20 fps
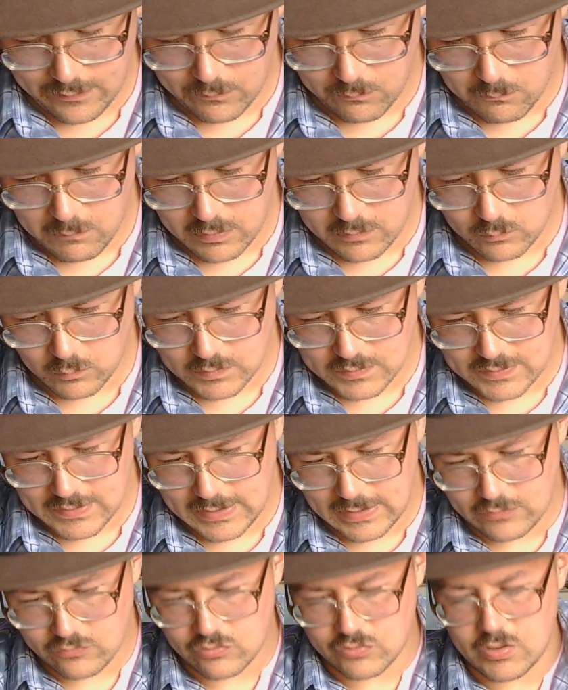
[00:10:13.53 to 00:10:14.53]
one was the
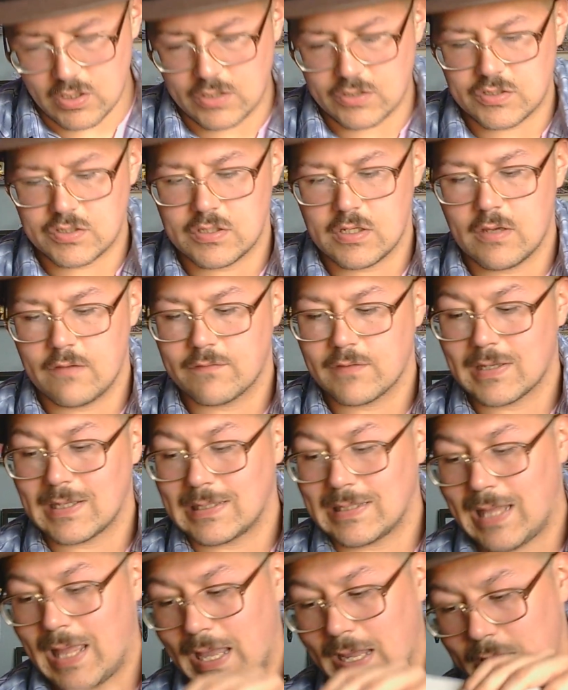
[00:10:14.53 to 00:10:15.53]
introduction of
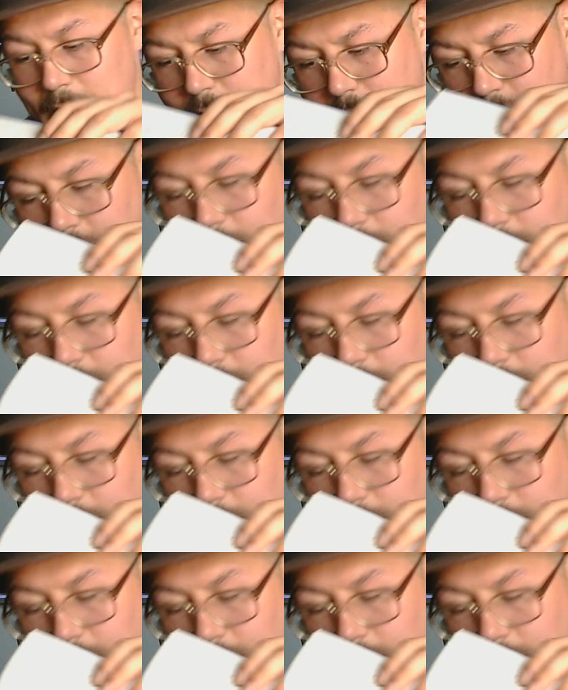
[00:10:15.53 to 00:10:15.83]
Goliath,